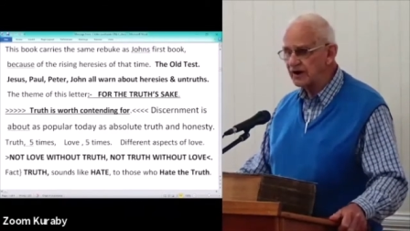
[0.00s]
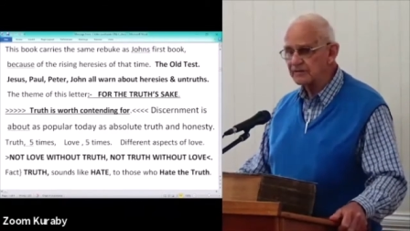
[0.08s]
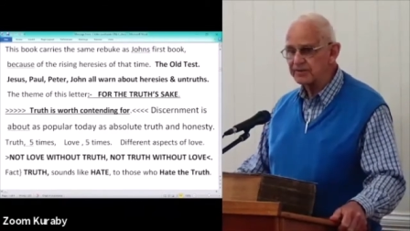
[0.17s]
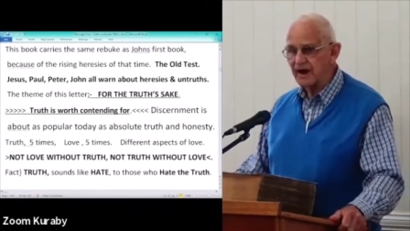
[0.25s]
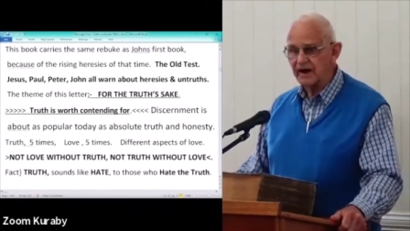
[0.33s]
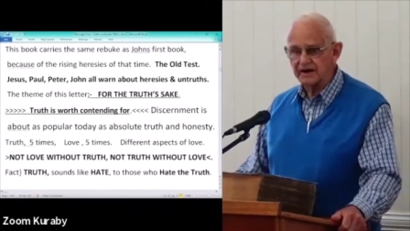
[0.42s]

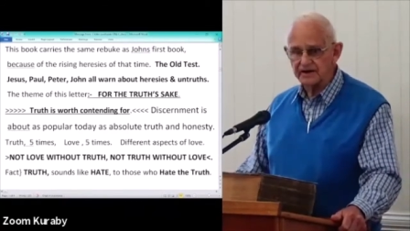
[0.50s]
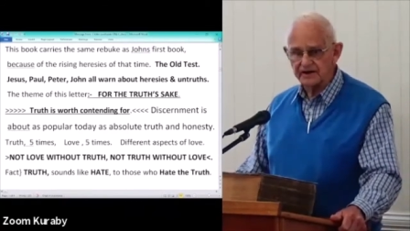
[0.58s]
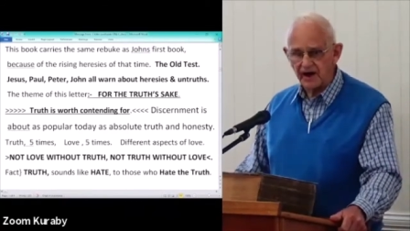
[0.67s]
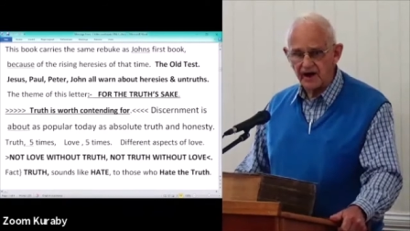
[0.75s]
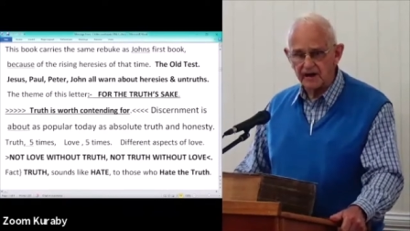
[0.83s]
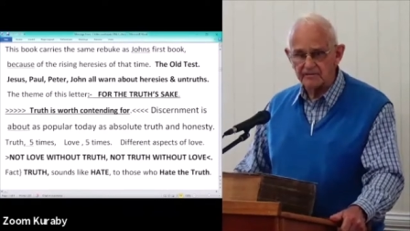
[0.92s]
playing
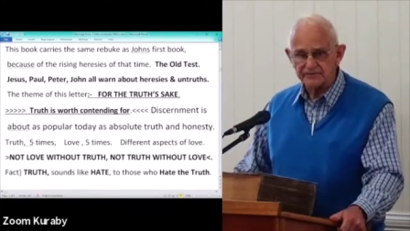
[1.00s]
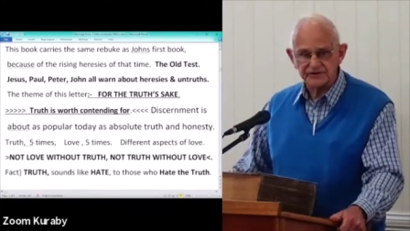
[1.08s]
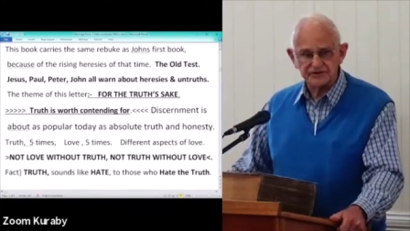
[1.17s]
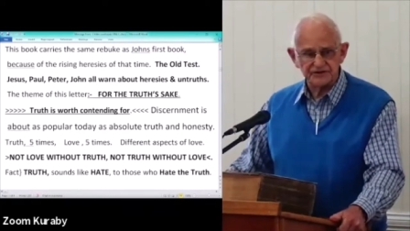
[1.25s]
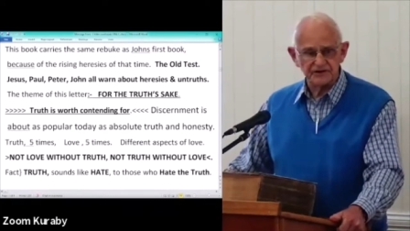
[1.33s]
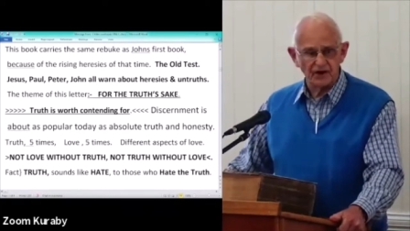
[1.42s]
games. This is
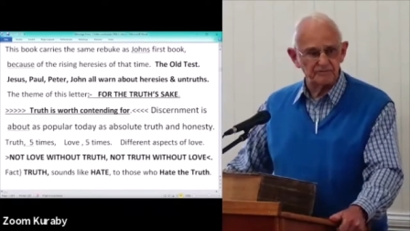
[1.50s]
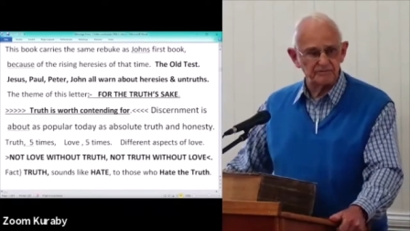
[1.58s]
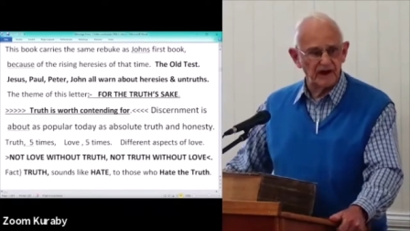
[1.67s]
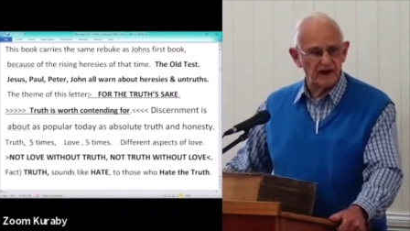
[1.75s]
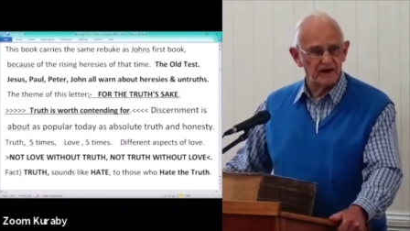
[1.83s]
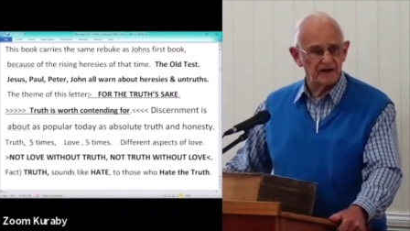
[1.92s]
not
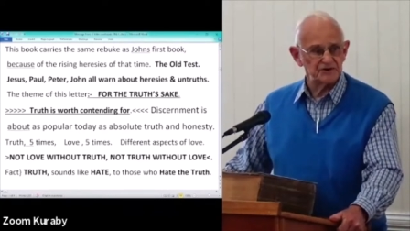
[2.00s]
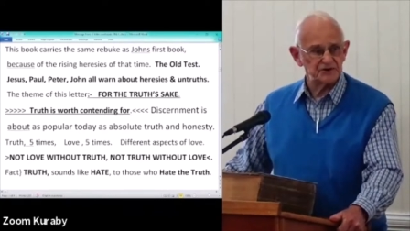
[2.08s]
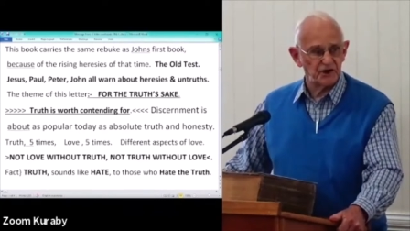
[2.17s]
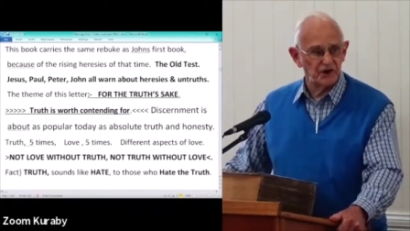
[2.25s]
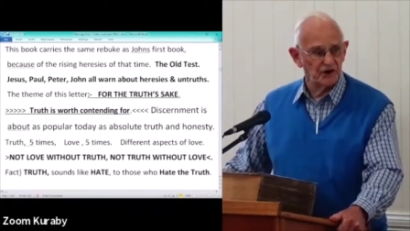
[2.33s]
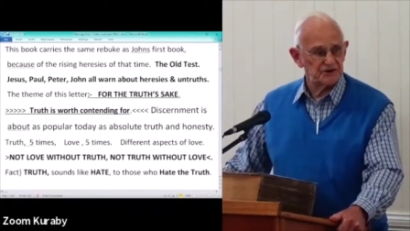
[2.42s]
playing
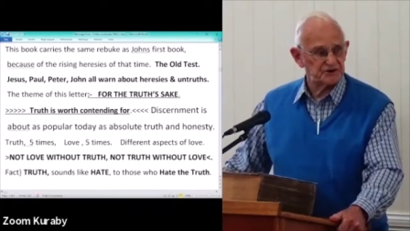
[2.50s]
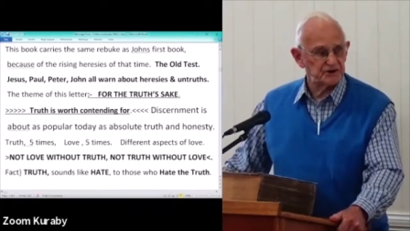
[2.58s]
church.